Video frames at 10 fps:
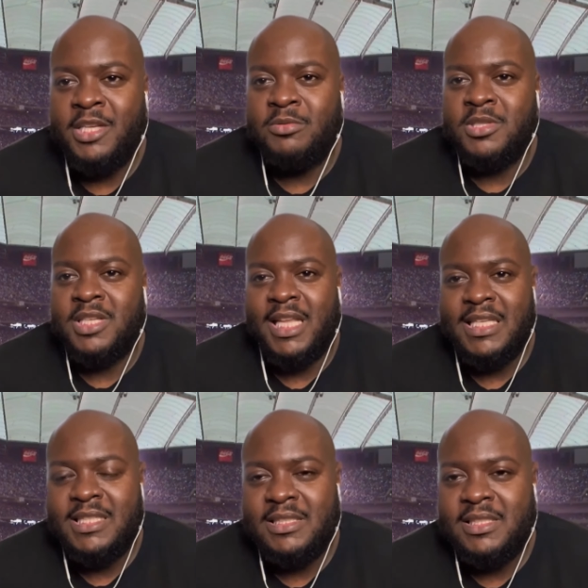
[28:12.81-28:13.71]
they switch to like
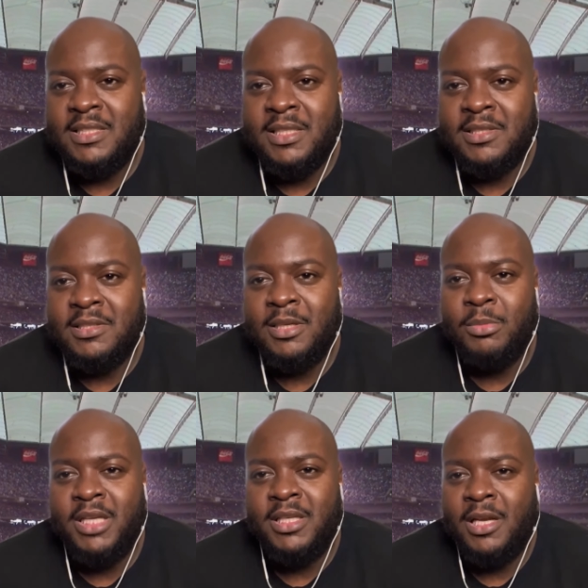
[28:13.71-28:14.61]
66 or something
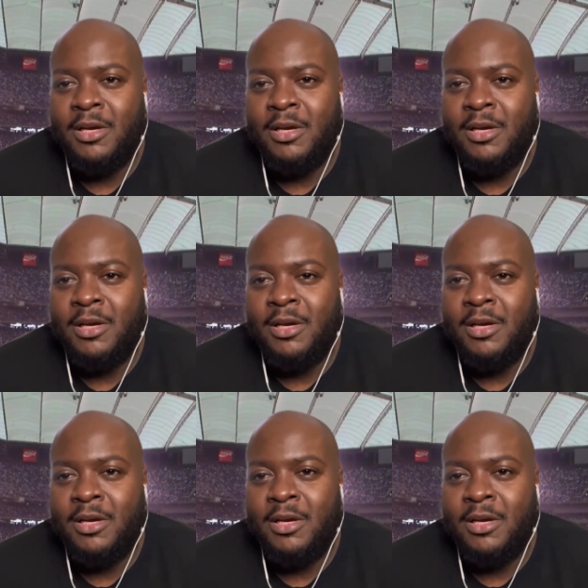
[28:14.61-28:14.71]
like that.